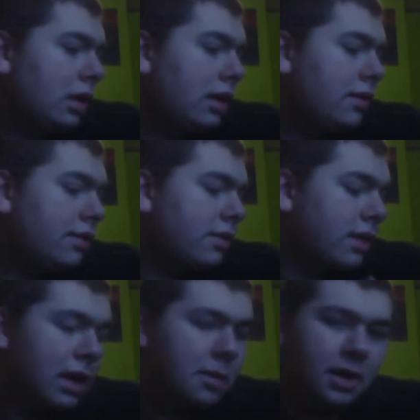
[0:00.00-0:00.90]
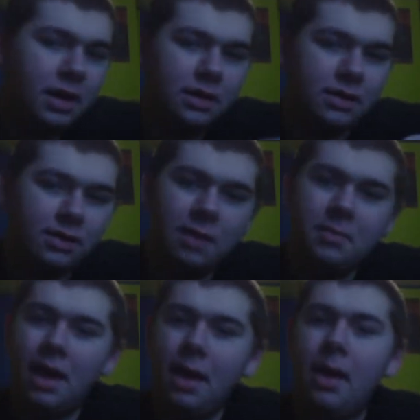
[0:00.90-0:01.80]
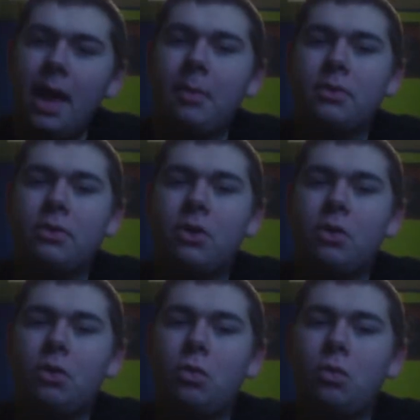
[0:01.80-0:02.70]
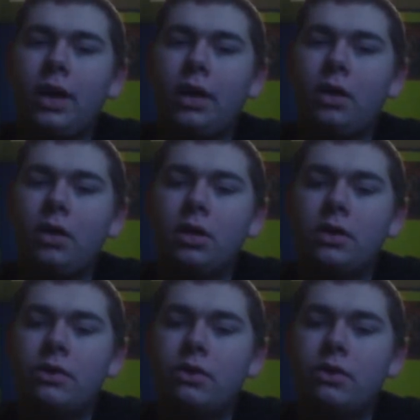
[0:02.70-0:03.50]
It's the same episode where